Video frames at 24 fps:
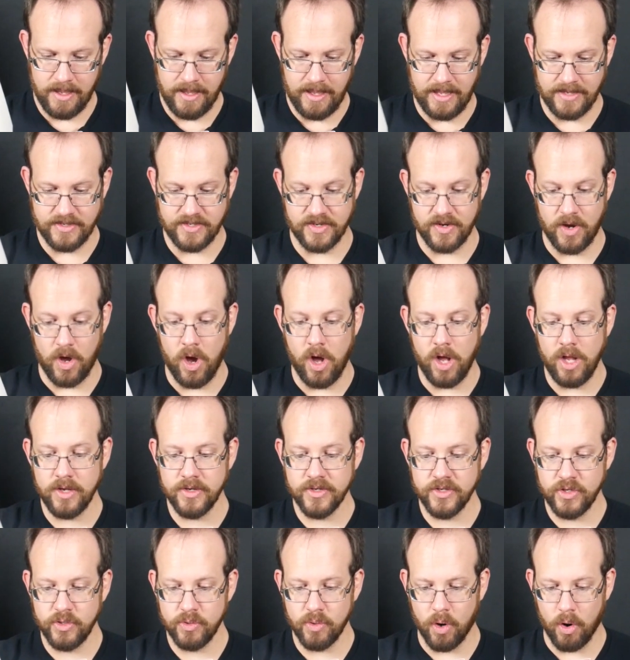It's an
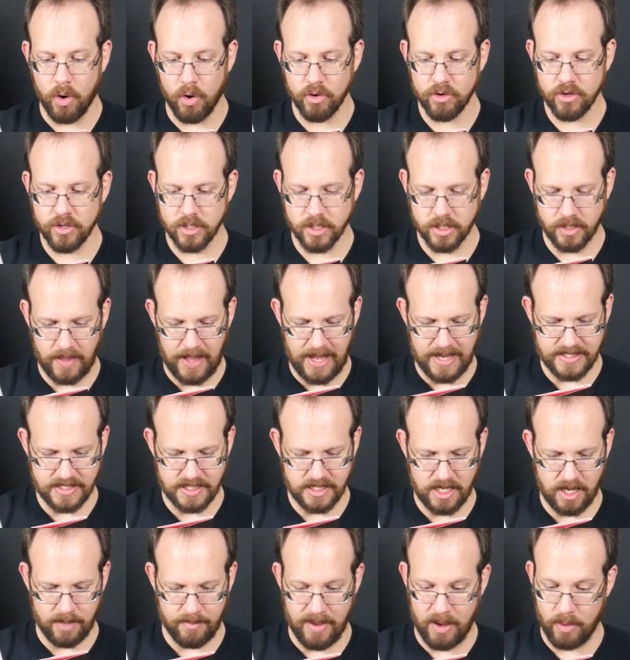all-new horror
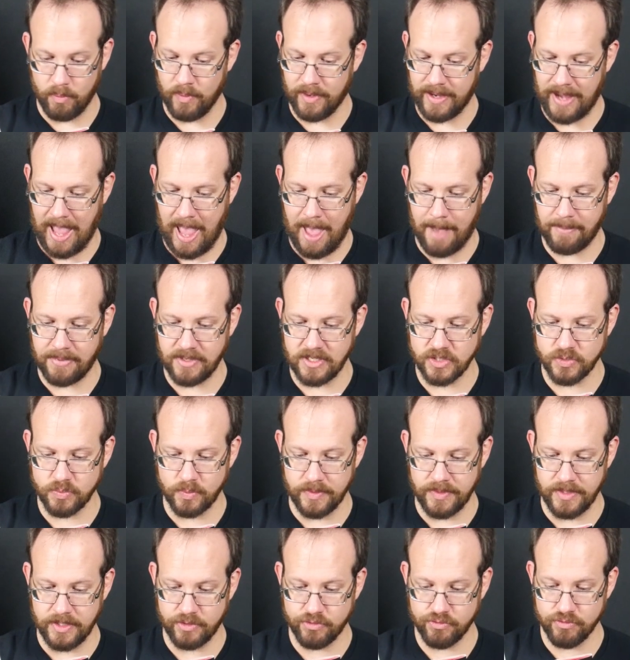classic about what happens
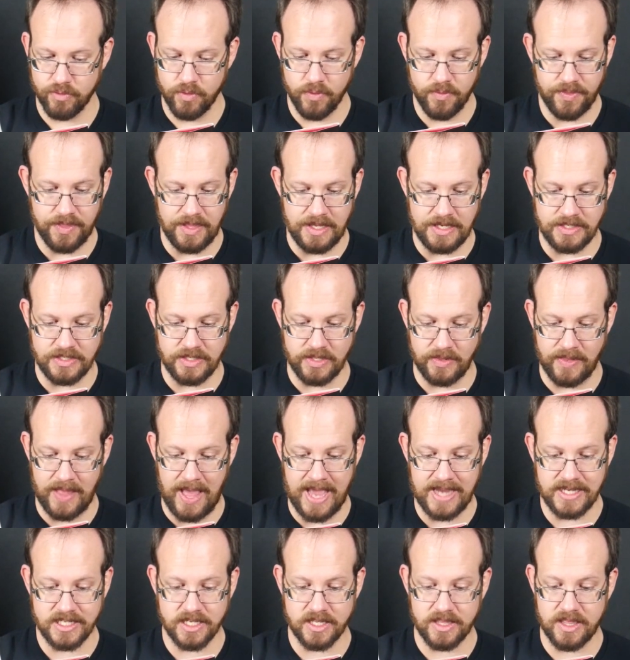when the truth is the
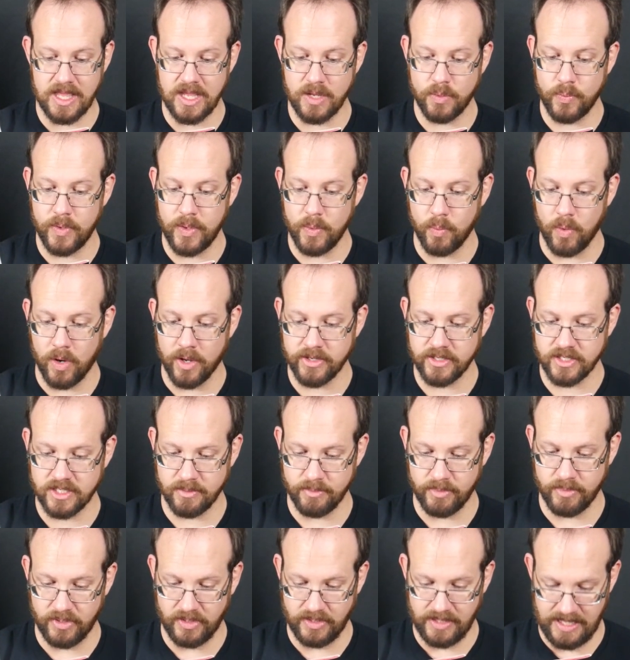last thing we want
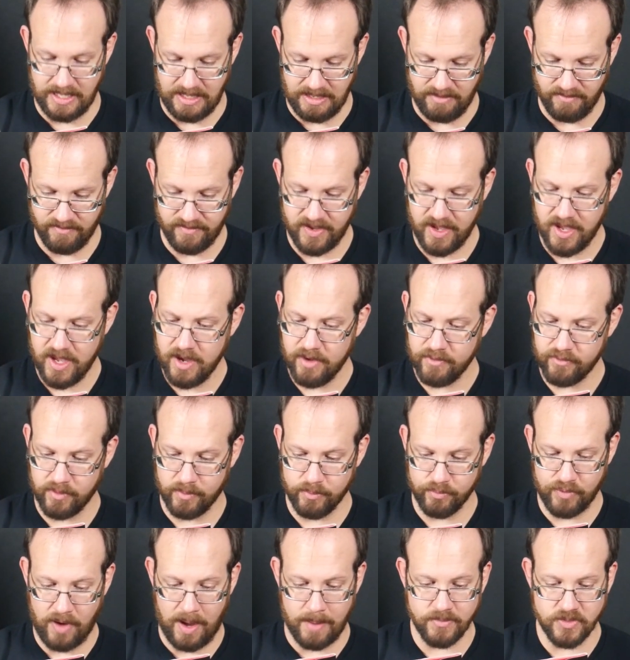to believe,
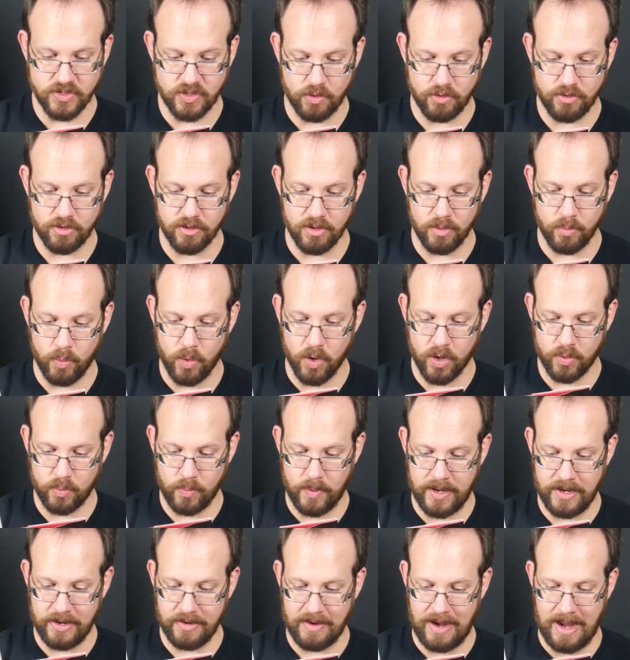from Bram Stoker award
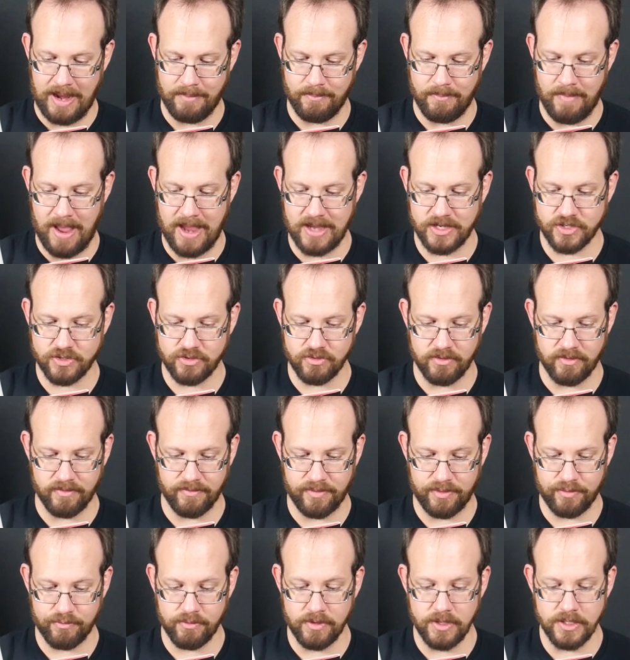winner and master of
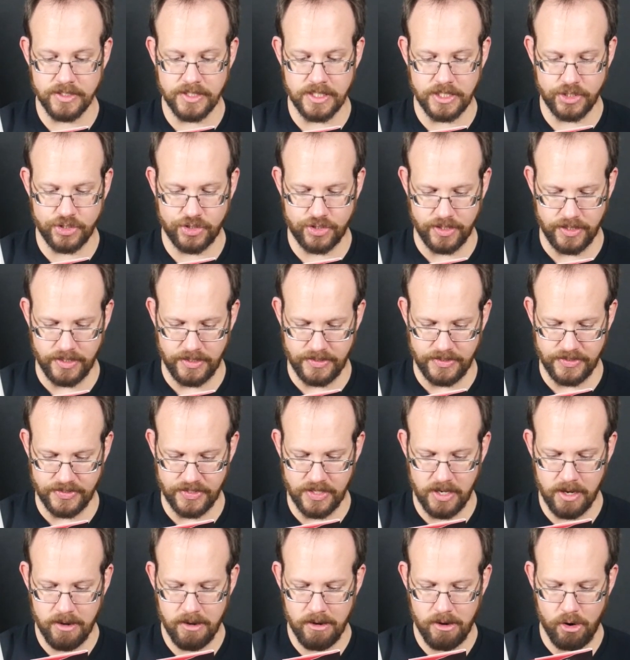thrills and chills,
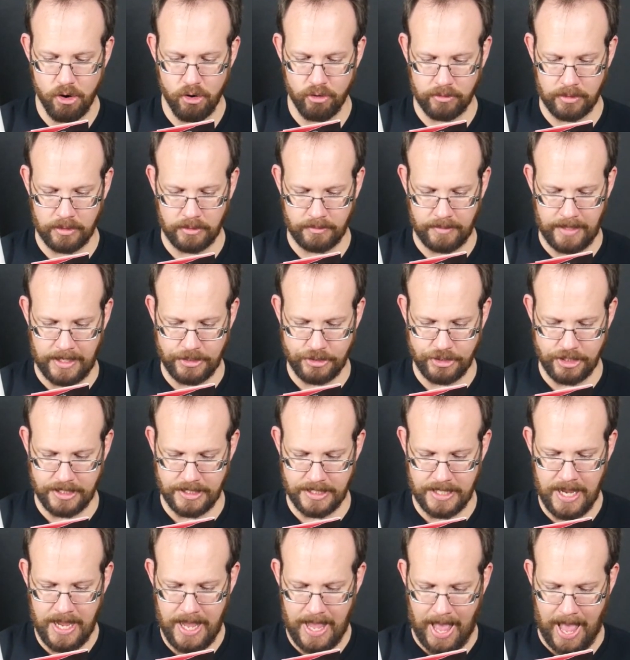horror
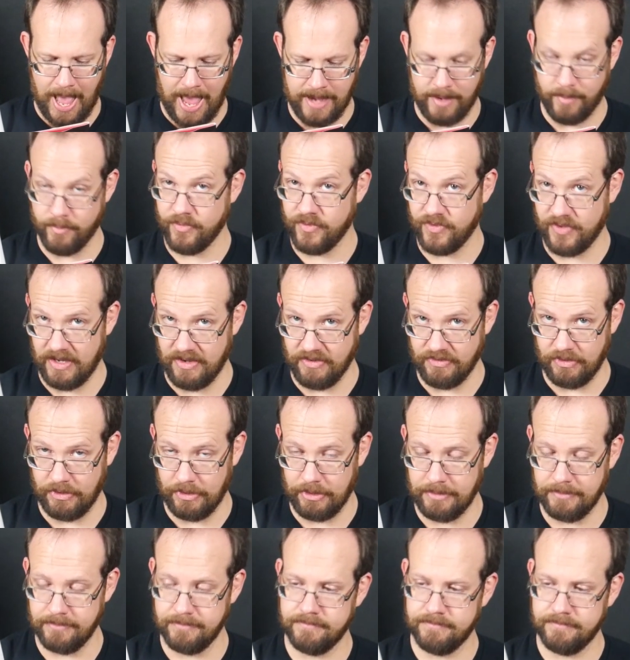legend Adam Caesar.